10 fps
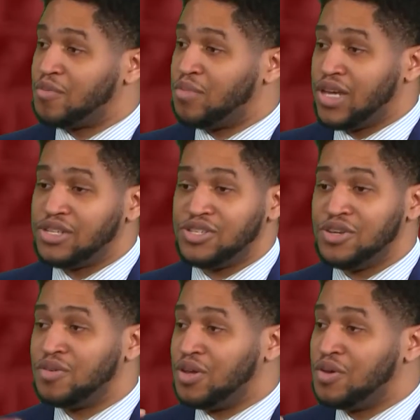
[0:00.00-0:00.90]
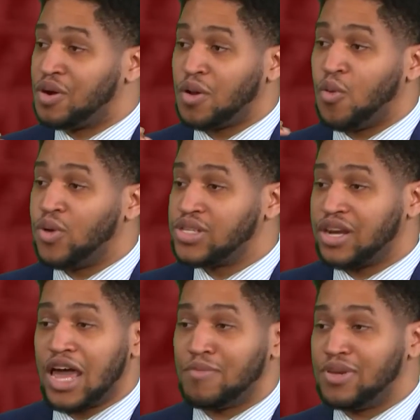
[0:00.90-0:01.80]
beast. You don't know what's going
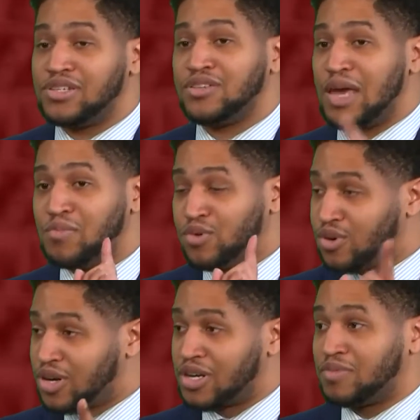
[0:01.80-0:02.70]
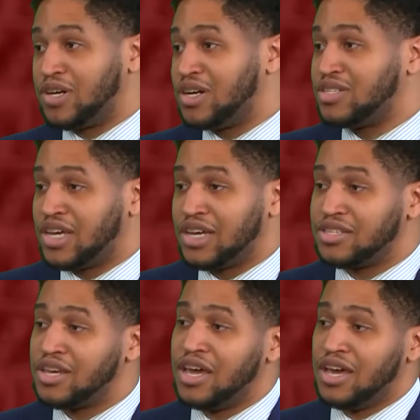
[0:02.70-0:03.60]
to happen until that board up there
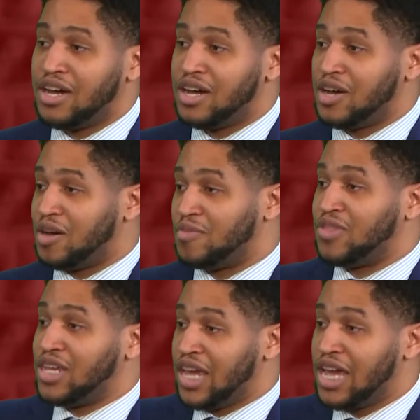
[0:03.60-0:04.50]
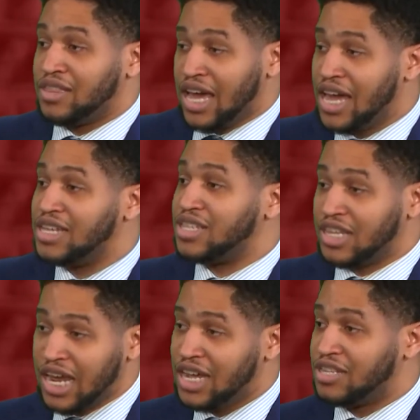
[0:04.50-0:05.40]
says the A's and the
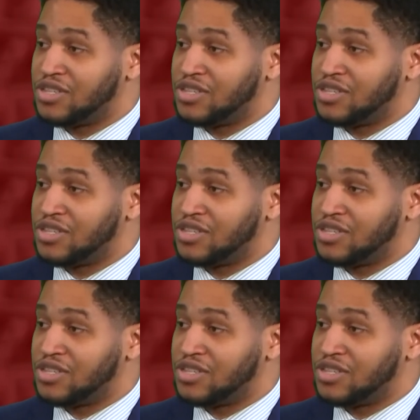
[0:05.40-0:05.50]
nays.